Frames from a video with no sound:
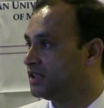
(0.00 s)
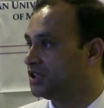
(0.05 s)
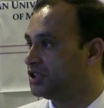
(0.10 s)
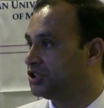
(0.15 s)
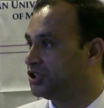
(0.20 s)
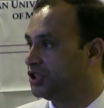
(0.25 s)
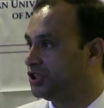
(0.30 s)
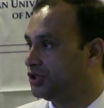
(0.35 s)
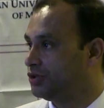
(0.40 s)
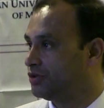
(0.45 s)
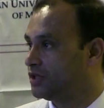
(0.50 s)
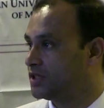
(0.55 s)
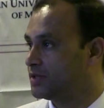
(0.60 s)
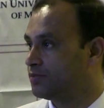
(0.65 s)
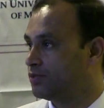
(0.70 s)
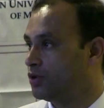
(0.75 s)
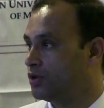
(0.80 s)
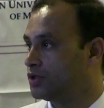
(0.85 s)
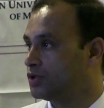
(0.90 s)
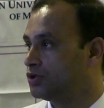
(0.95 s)
the tissue
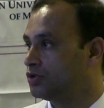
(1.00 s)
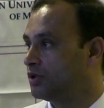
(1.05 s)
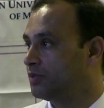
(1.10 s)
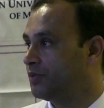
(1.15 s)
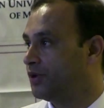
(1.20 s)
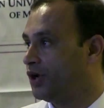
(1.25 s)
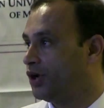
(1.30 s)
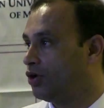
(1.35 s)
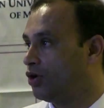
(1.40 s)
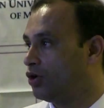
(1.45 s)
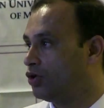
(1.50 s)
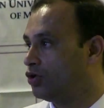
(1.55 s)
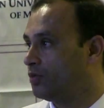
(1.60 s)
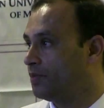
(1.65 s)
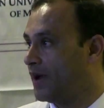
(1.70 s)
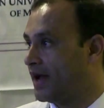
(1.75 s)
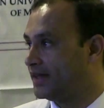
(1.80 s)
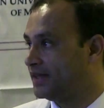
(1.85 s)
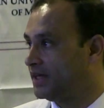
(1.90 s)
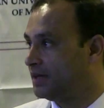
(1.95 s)
response to the
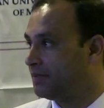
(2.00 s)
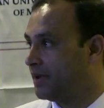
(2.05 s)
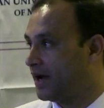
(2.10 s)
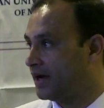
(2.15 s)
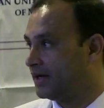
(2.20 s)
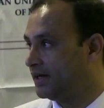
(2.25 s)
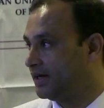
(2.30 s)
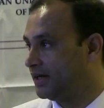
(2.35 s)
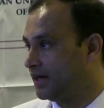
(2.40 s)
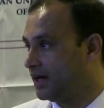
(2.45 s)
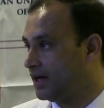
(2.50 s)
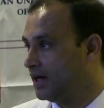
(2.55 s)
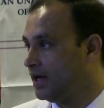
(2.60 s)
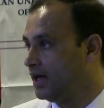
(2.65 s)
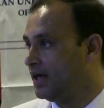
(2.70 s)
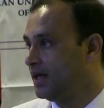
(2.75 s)
periodontopathic bacteria,